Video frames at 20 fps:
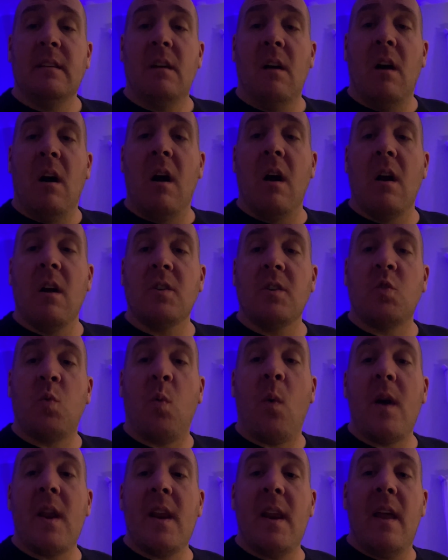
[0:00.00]
our
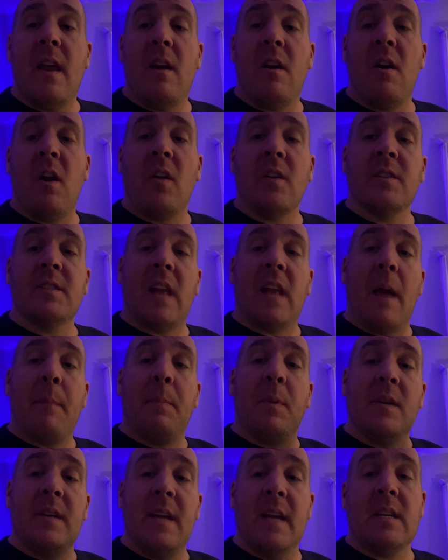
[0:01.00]
$2,900 that I
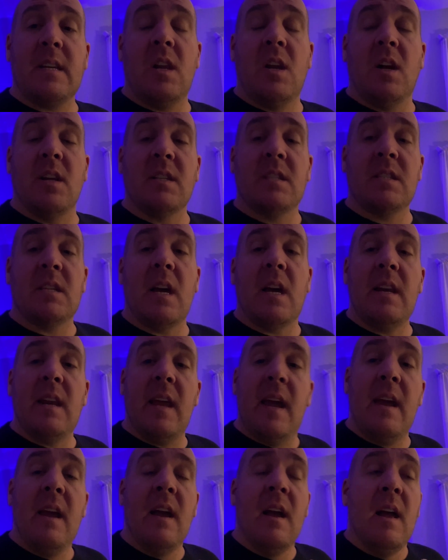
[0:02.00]
predicted on
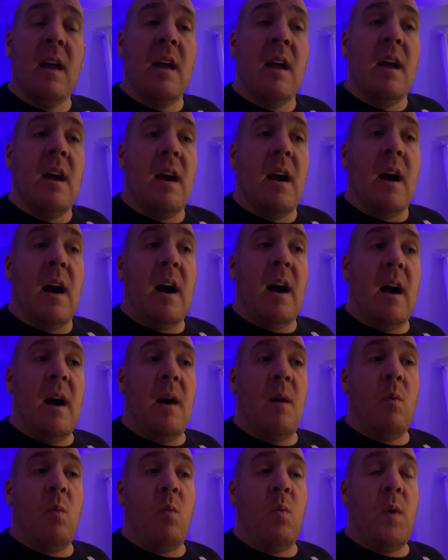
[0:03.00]
Sunday.
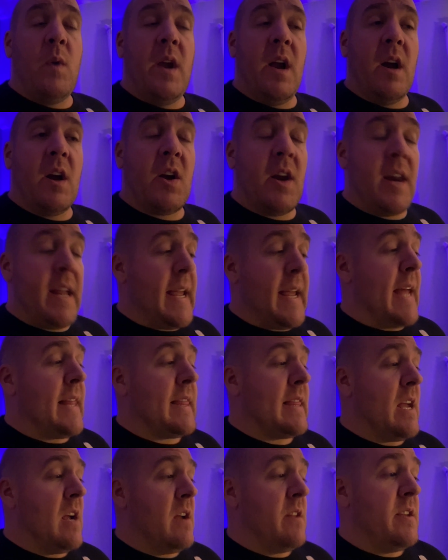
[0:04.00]
Uh, we are going to
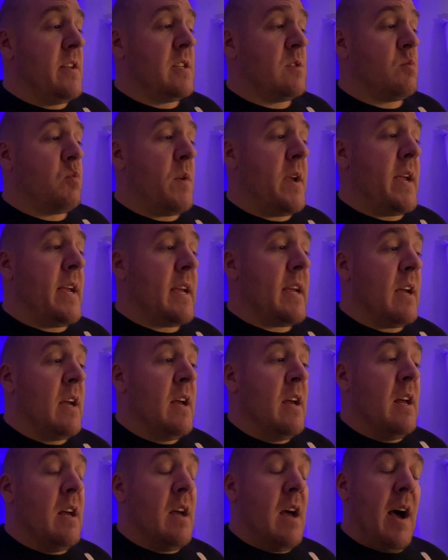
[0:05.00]
get there this week.
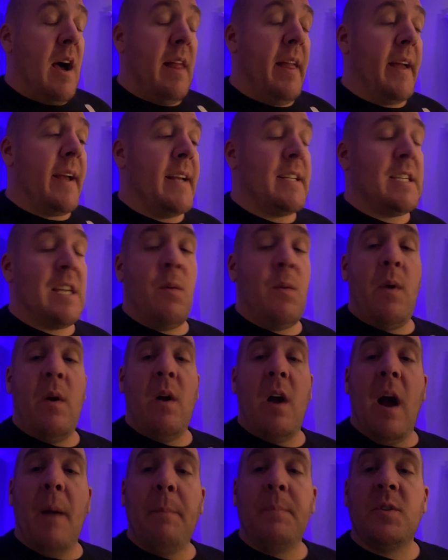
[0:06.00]
Uh, like I said, we
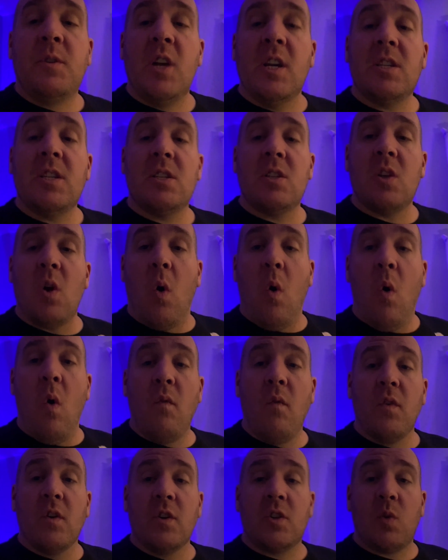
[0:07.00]
are up just
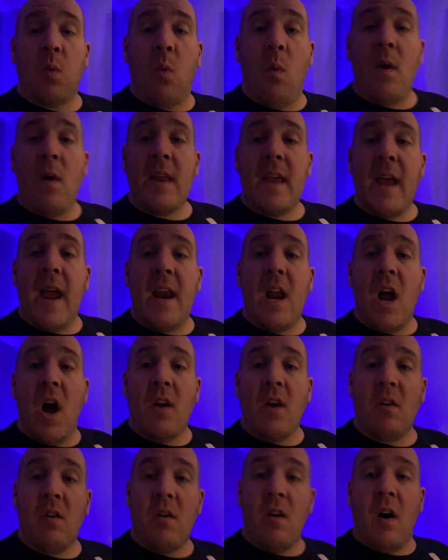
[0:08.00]
over
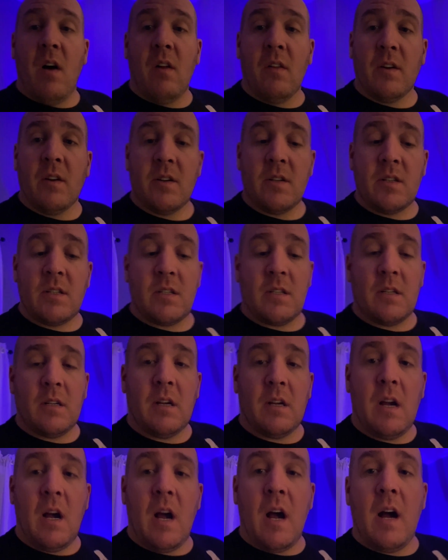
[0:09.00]
$2,800
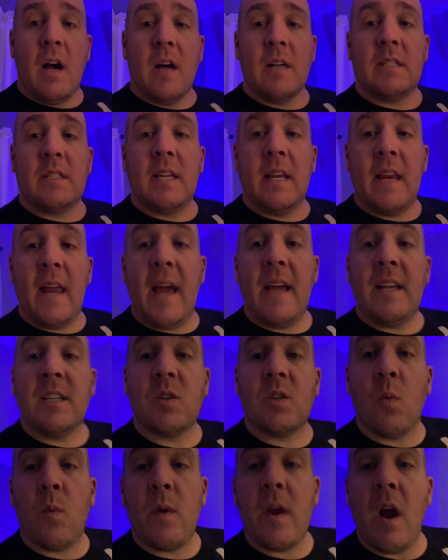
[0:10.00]
uh, today,
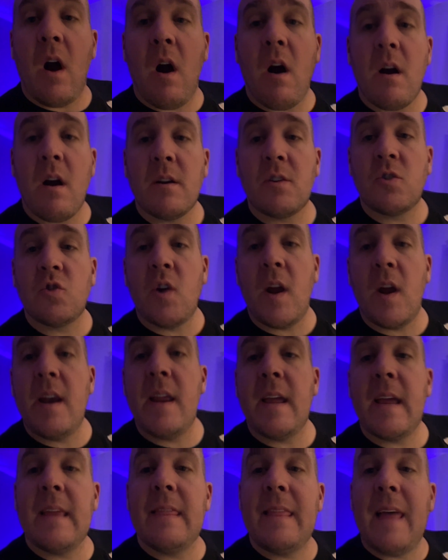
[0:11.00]
so we are
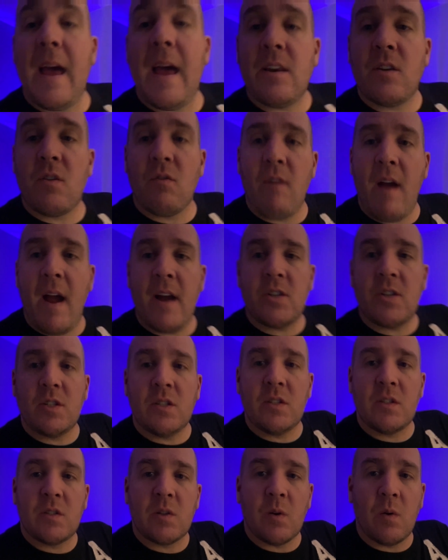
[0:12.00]
trending in that
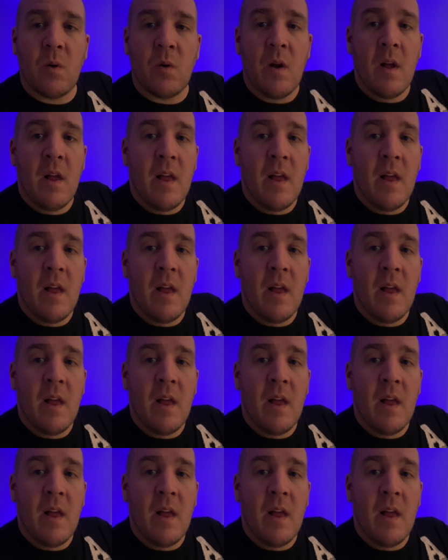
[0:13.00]
direction. So,